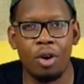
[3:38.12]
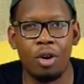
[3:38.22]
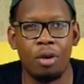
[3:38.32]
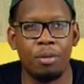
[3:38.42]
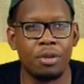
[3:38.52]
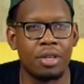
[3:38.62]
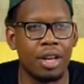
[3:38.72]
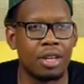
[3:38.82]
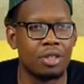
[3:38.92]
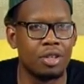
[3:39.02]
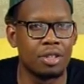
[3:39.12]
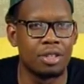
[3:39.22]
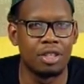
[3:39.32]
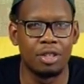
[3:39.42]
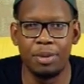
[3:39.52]
or almost like
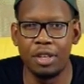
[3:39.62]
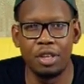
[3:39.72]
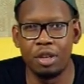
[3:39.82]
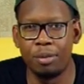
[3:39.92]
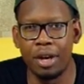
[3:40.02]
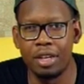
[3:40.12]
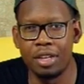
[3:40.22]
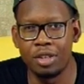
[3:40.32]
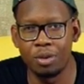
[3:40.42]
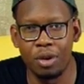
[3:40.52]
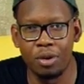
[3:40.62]
just speaking your mind as